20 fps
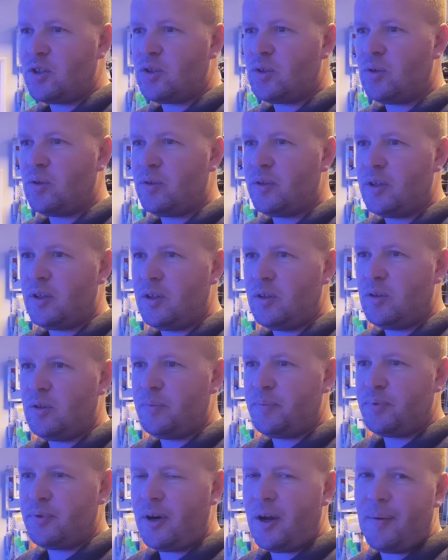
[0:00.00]
sure that
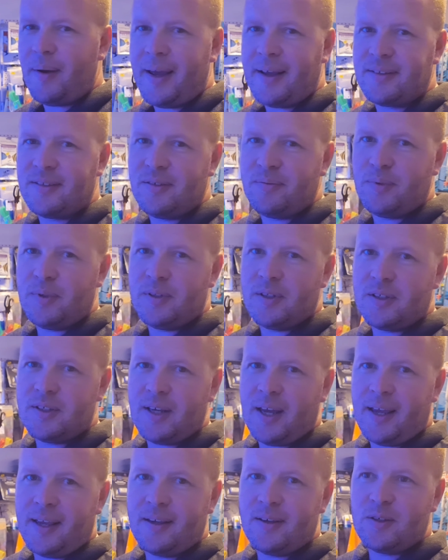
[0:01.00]
you're proactive with the
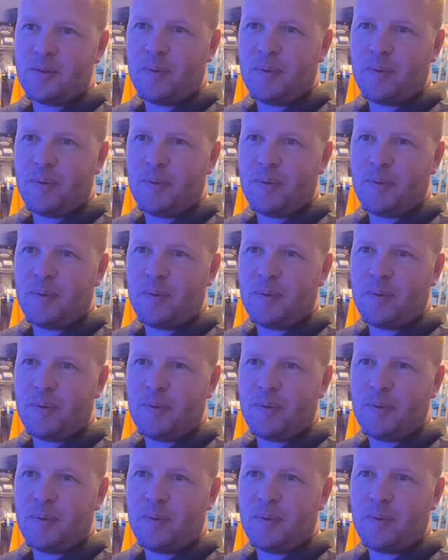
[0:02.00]
tank.